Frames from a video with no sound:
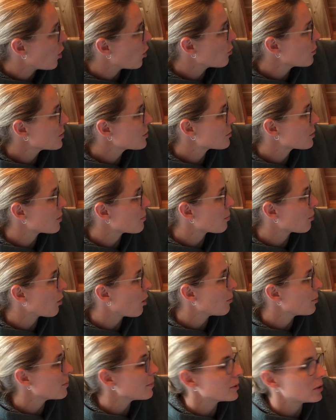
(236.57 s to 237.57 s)
always with a
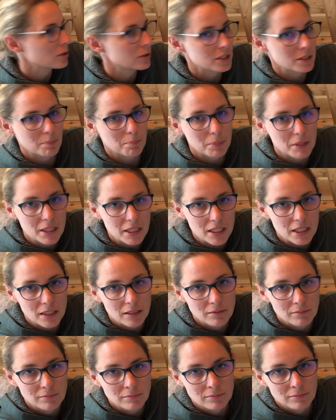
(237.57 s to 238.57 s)
probability P.
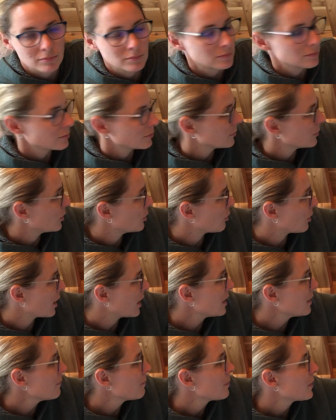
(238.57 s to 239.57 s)

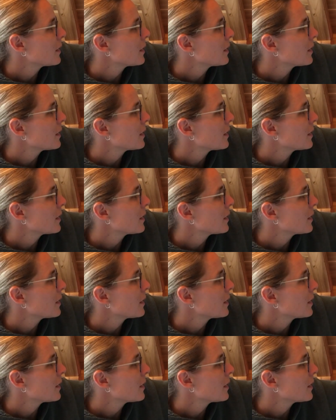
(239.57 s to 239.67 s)
Okay?